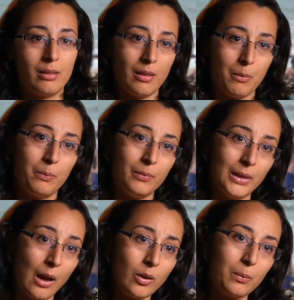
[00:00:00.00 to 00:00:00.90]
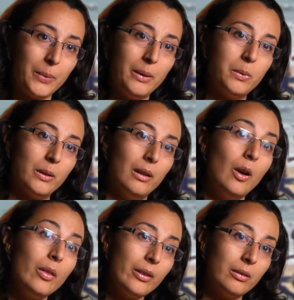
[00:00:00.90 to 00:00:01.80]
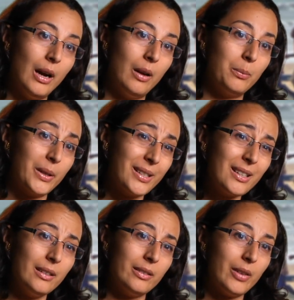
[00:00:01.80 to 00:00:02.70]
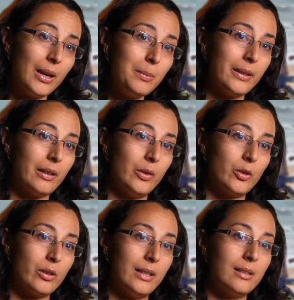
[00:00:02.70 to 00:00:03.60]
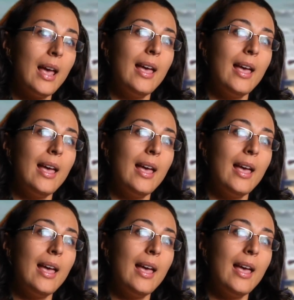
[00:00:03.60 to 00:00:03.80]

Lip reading: the local people on the ground, particularly in developing countries,